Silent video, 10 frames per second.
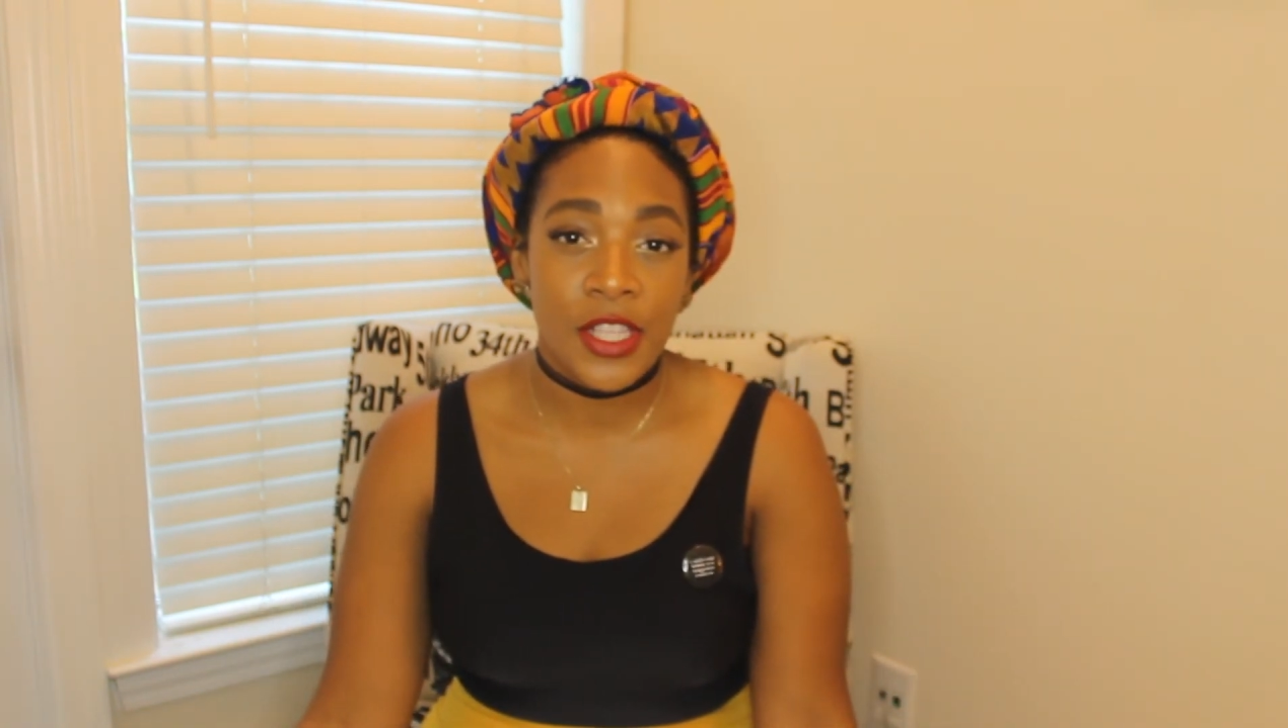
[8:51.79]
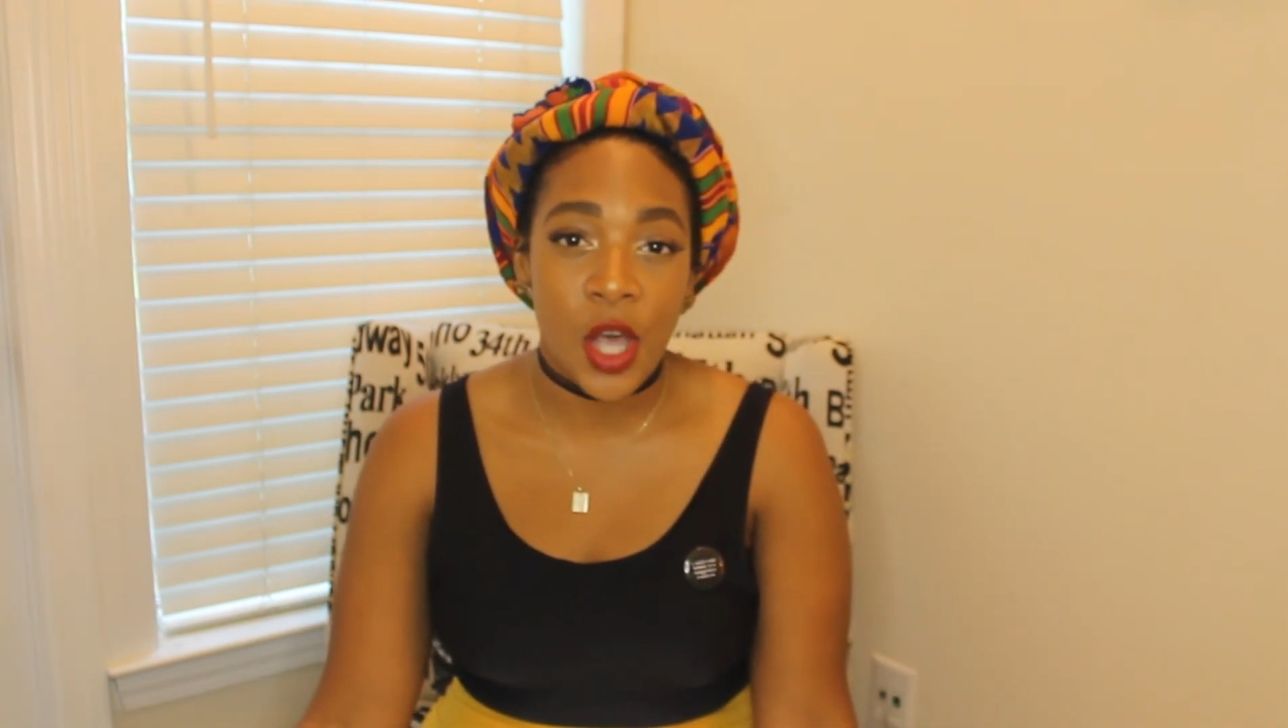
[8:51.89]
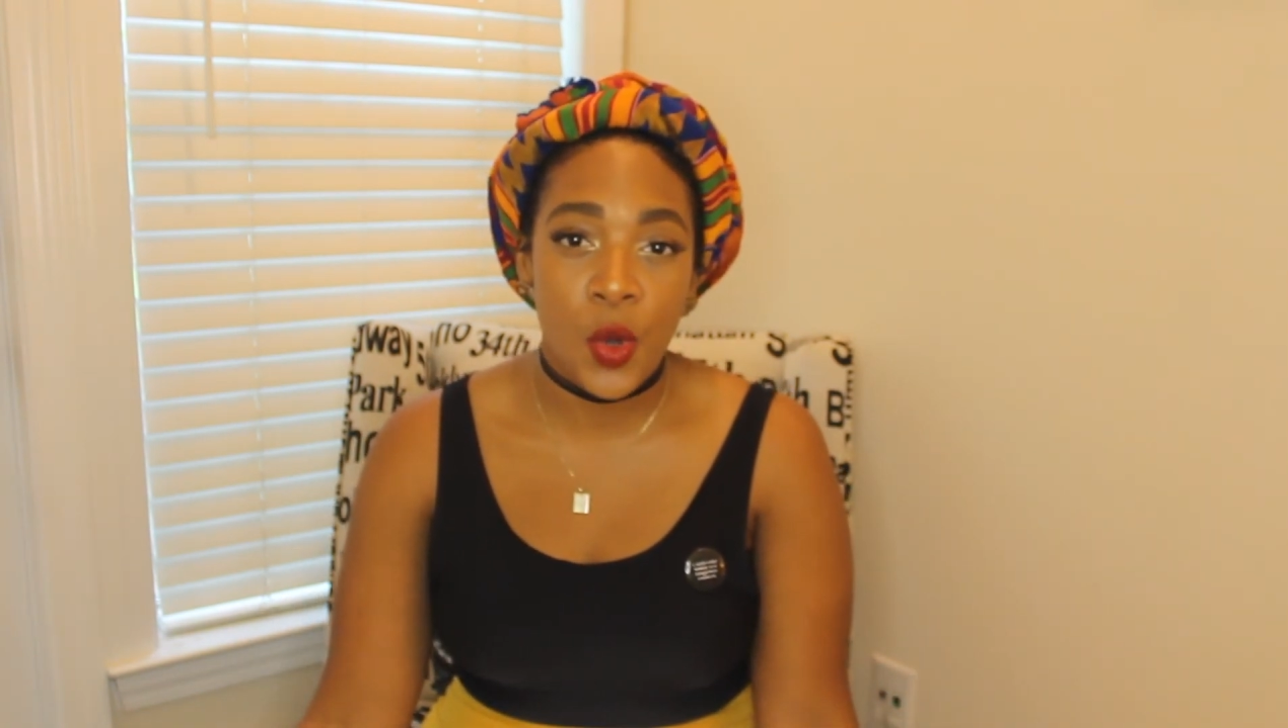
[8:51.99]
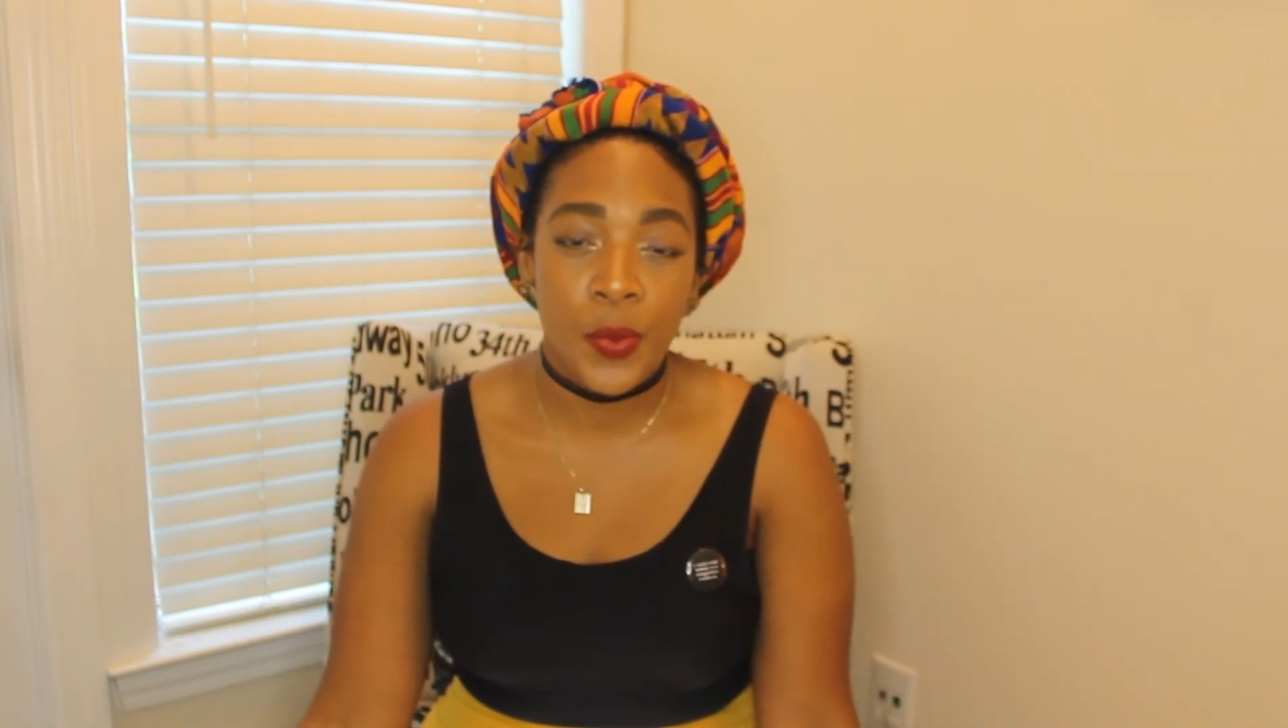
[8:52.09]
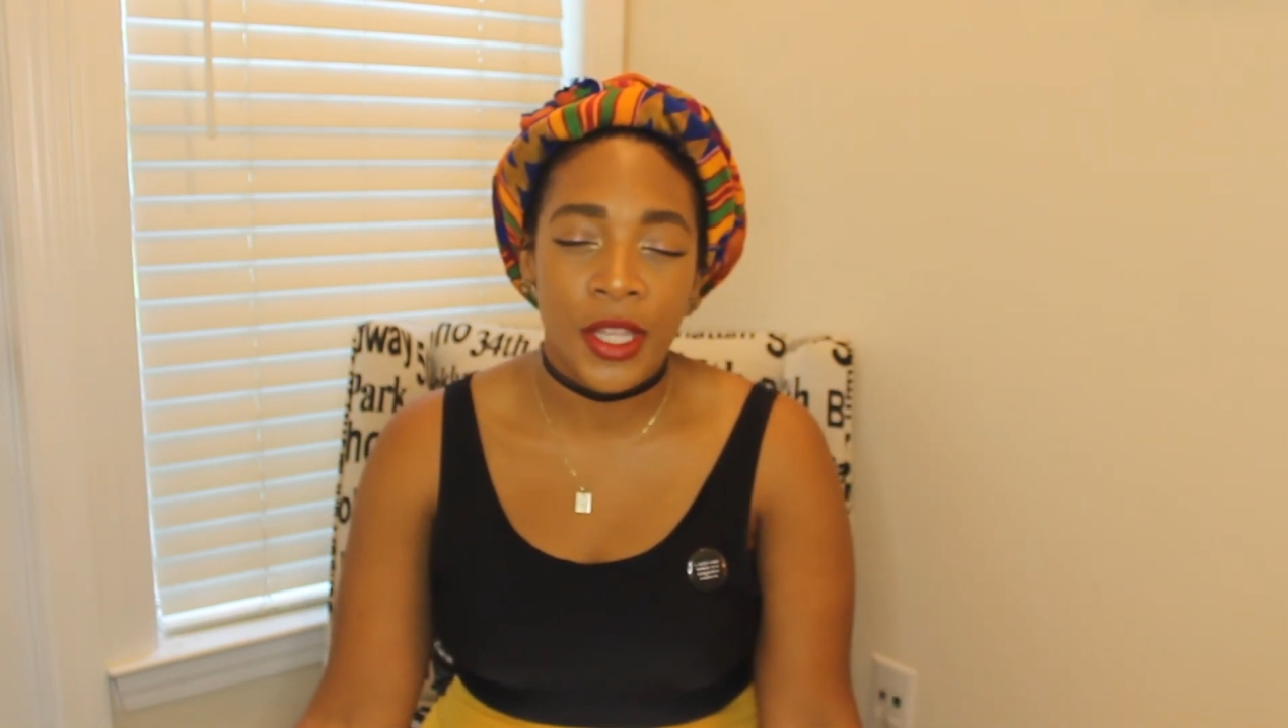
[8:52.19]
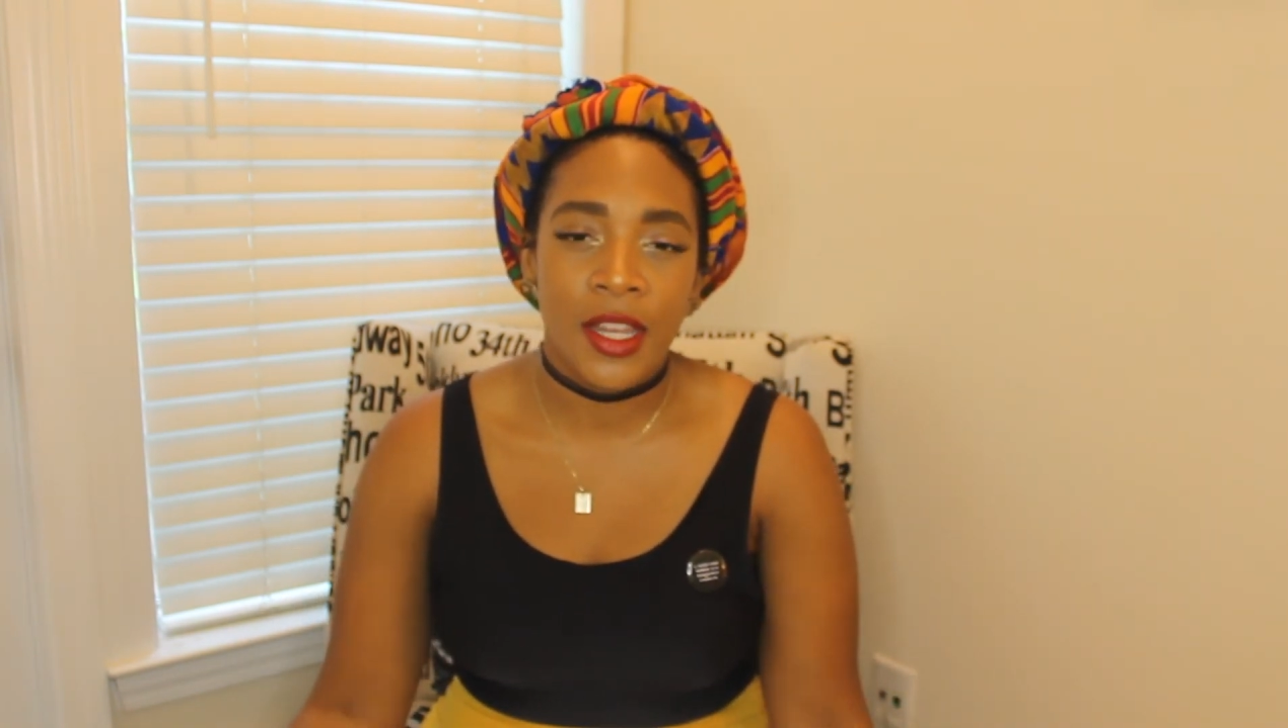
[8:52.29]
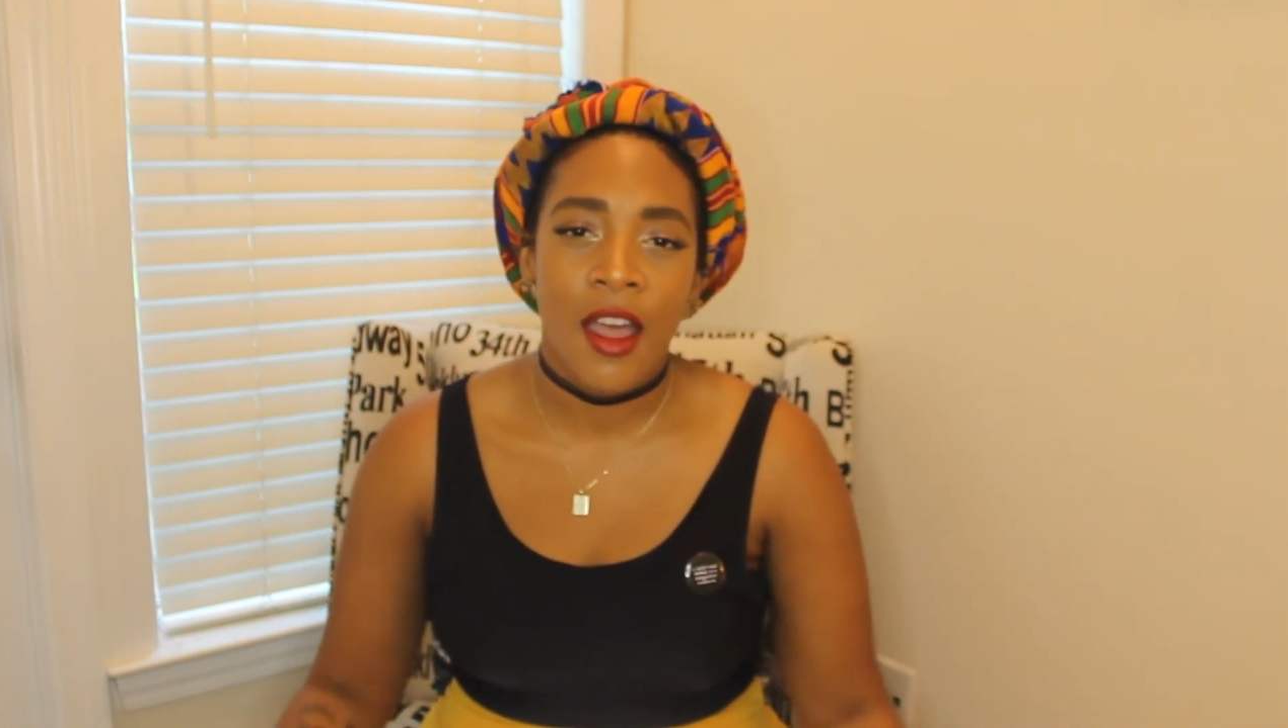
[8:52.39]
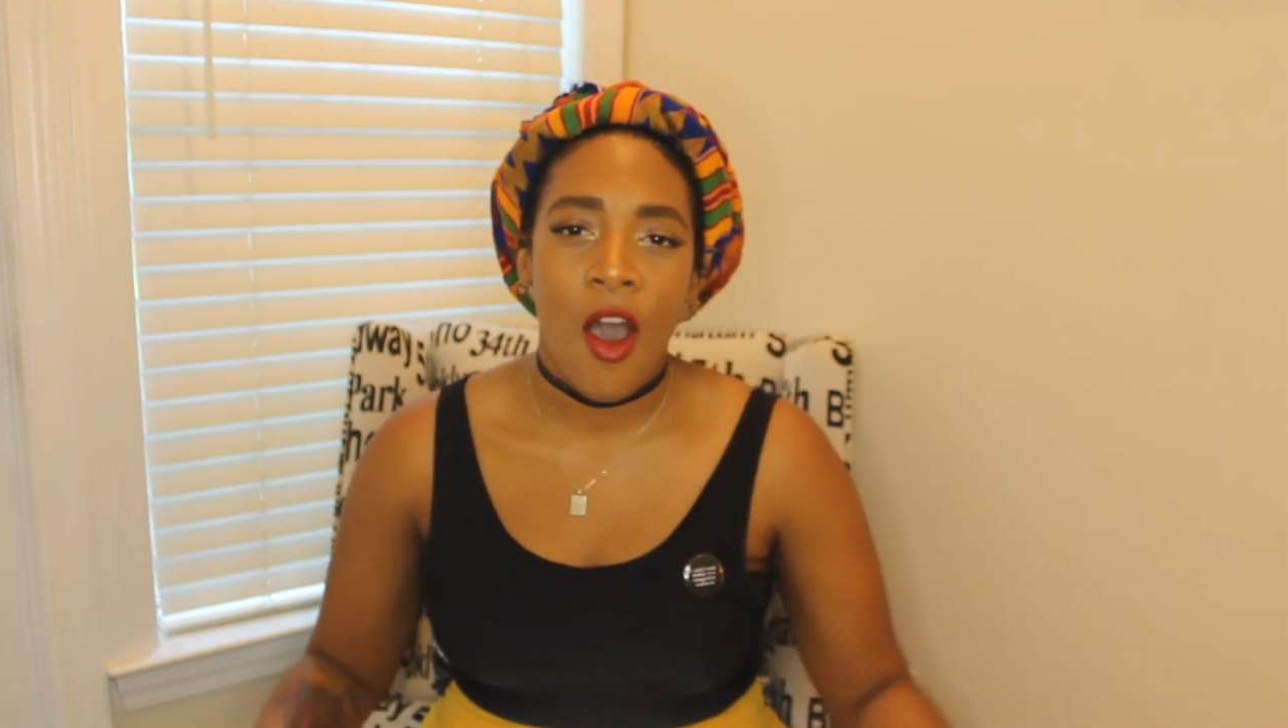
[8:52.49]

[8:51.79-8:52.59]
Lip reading: it's open.